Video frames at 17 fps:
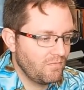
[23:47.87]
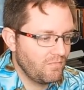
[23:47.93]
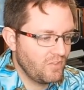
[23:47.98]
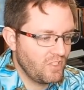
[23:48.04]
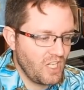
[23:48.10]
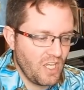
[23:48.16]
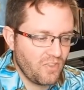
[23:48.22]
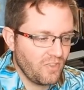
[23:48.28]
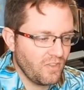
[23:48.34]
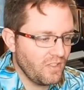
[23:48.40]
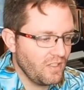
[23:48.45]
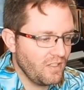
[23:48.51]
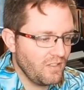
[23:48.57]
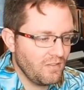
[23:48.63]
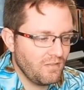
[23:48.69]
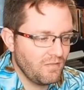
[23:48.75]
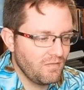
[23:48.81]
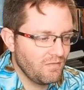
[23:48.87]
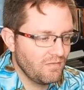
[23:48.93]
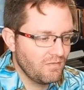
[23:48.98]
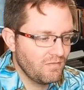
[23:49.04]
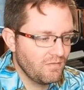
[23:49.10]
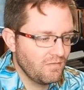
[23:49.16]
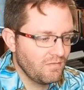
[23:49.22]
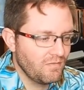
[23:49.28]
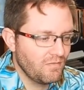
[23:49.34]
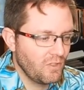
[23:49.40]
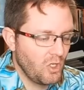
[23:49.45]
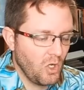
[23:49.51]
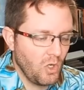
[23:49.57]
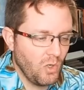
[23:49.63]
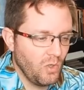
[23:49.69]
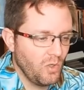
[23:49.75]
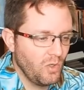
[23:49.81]
deathly,
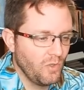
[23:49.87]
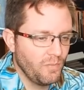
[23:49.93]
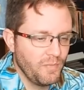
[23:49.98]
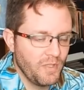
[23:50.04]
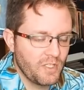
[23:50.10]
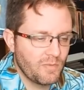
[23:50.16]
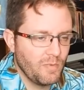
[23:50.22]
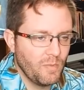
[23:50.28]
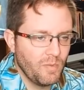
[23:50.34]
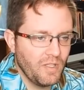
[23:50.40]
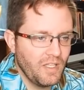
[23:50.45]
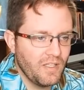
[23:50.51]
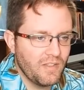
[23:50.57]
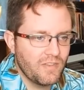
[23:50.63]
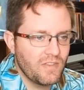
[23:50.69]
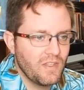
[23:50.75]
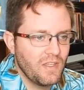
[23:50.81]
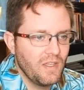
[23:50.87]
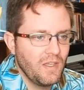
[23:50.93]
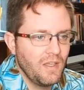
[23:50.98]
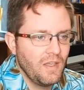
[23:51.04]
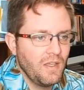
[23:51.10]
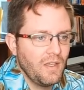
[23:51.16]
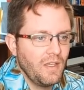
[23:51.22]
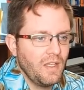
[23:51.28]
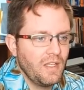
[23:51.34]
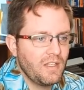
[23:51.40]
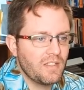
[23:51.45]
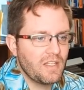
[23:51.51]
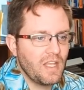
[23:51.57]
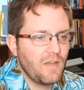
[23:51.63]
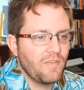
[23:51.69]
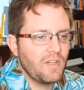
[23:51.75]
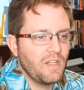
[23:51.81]
cold, miserable place. It
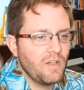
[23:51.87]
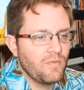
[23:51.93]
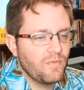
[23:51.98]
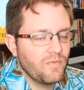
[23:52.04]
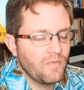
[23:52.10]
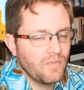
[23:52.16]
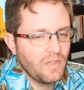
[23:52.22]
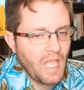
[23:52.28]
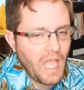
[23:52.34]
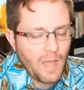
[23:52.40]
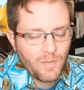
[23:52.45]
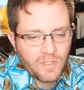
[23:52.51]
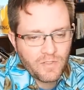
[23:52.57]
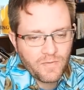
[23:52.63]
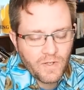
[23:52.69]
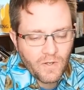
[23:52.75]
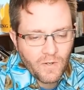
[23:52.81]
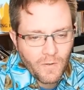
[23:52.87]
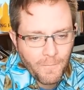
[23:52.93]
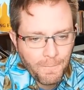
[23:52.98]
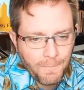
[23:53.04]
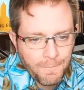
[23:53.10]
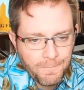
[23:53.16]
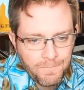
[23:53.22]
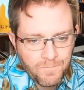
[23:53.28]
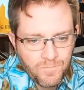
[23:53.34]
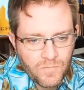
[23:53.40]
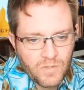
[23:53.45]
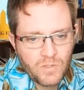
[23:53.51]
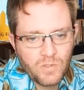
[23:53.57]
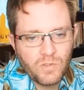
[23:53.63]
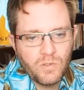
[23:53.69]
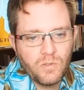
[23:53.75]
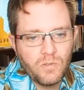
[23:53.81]
doesn't have enough atmosphere
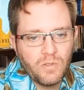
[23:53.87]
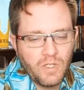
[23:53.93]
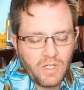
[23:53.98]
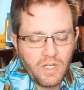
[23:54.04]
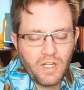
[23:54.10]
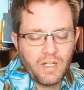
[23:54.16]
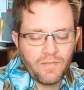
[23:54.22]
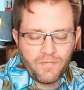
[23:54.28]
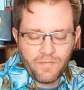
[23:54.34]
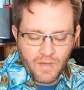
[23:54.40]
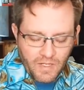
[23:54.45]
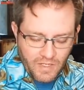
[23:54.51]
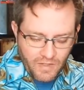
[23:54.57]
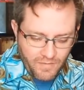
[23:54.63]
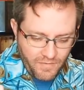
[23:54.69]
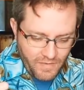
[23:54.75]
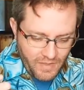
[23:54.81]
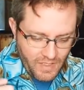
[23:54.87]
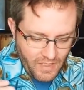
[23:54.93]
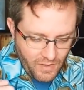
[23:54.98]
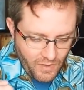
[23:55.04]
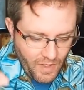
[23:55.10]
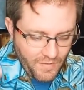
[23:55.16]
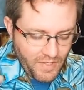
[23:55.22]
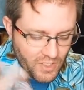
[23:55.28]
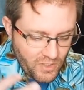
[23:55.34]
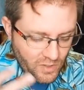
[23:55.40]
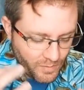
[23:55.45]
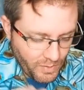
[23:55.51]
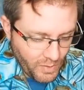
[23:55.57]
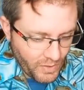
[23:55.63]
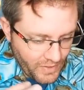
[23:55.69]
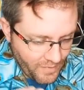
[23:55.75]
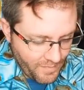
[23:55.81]
to enough enough uh, gravitational
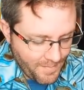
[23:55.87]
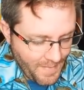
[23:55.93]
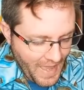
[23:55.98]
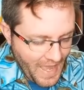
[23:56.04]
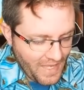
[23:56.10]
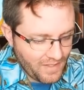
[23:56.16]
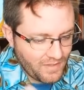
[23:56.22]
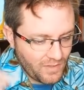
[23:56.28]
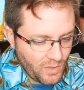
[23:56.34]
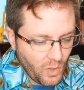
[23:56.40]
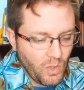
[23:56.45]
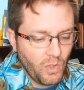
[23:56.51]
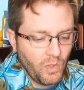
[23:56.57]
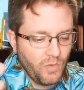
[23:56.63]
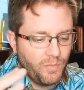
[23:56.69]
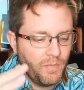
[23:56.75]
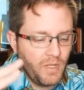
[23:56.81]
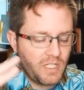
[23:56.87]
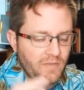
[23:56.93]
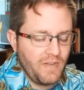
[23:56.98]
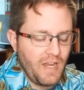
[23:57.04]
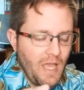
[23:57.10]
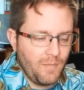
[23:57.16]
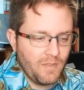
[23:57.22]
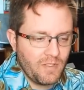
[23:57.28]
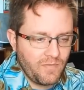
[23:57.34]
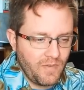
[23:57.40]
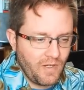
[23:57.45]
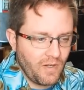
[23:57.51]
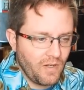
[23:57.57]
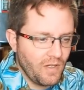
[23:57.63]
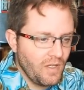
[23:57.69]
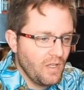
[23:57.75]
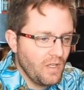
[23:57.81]
pull, enough mass to hold much of an
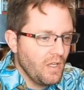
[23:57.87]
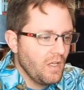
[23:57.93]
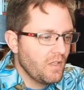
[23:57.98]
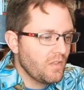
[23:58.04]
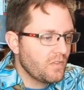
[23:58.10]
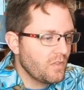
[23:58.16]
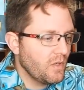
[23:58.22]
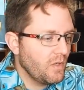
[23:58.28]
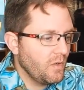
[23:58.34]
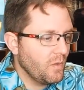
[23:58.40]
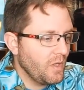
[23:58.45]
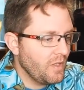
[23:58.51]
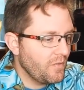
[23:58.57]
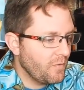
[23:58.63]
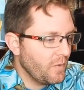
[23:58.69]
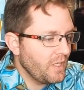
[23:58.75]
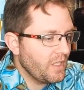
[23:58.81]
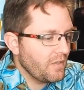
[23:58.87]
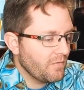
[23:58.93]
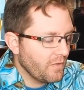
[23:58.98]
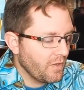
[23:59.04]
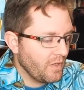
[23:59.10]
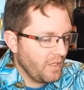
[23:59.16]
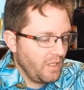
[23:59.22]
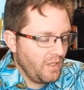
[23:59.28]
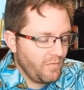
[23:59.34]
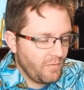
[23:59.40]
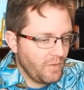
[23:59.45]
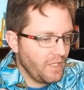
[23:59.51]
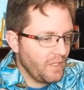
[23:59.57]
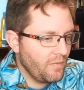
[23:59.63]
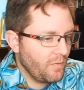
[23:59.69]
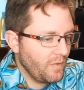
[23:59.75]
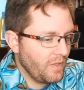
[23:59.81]
atmosphere. So if we convert it, if
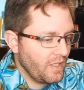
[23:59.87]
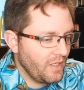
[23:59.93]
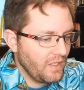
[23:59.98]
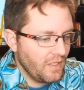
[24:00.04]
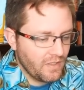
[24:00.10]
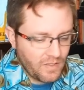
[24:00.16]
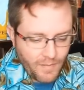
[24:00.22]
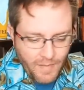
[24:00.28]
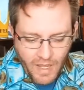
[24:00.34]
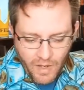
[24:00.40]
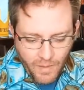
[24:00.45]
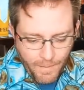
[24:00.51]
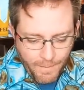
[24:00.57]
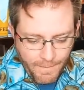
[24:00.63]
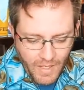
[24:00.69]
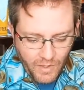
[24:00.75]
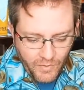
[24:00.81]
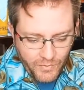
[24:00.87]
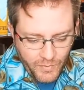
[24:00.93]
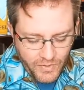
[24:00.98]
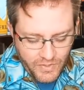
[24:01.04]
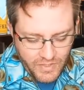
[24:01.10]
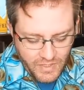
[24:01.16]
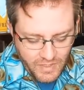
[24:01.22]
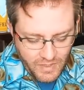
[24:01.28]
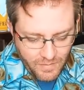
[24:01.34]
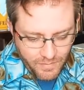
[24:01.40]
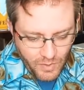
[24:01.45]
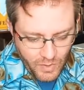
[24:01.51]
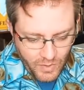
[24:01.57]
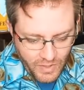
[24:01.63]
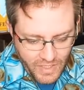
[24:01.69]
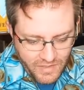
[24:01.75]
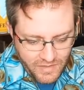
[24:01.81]
we if we somehow melt what's in the
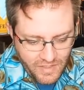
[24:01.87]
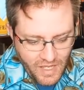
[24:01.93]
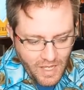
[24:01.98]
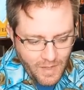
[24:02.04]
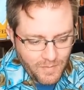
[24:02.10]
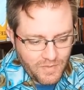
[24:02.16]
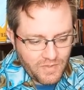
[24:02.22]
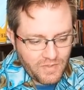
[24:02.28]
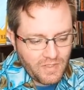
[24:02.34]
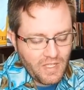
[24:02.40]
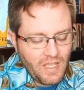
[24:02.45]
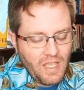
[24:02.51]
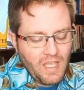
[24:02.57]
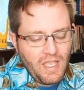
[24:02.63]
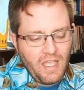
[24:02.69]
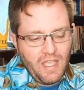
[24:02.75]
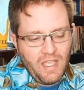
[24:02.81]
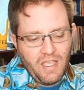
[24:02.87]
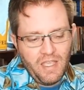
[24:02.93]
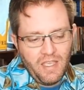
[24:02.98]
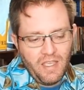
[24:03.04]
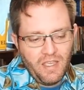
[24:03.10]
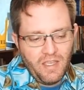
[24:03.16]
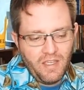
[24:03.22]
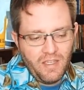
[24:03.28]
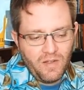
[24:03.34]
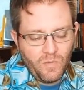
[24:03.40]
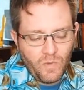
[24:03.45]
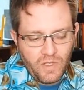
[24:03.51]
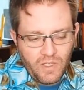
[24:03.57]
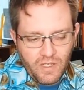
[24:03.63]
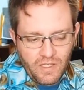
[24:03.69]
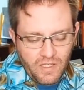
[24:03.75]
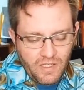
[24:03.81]
polar ice caps and
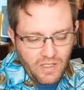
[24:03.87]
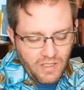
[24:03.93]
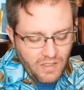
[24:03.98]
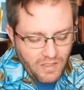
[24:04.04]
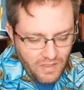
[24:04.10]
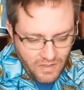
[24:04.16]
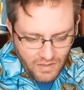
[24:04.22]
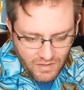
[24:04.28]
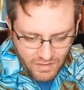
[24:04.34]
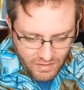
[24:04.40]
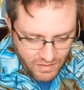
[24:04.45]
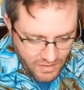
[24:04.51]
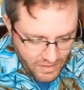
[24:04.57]
we